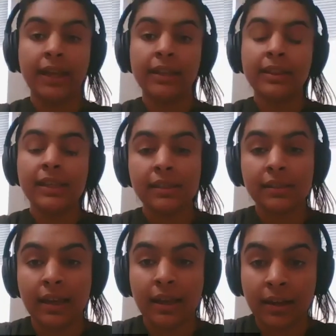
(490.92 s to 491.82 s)
and this
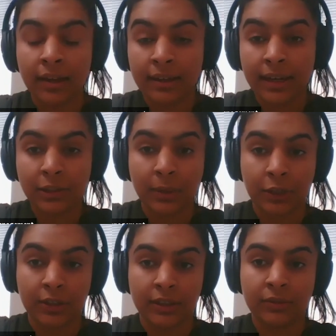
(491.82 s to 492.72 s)
is next
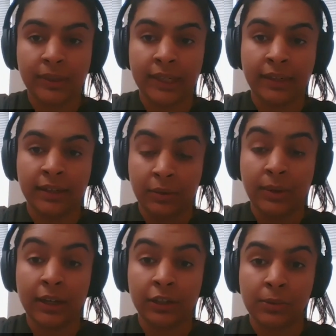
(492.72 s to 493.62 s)
question is really
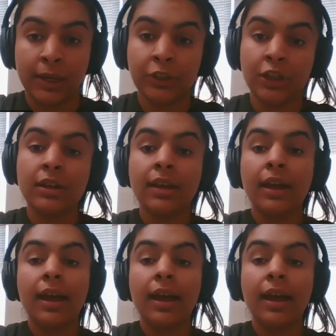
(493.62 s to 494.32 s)
quite a good question.